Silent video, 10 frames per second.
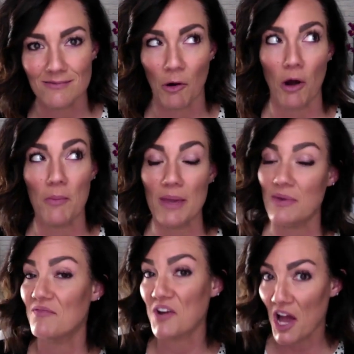or
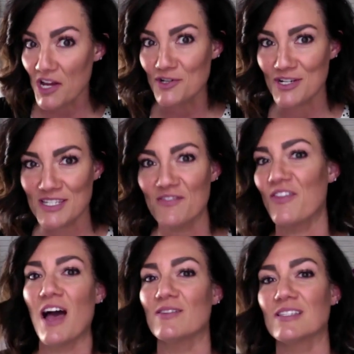maybe even hundreds of
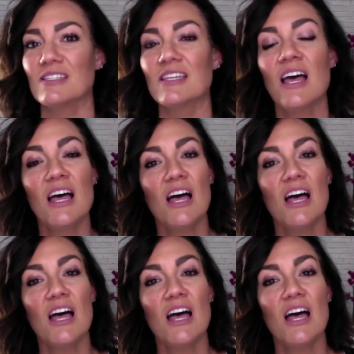thousands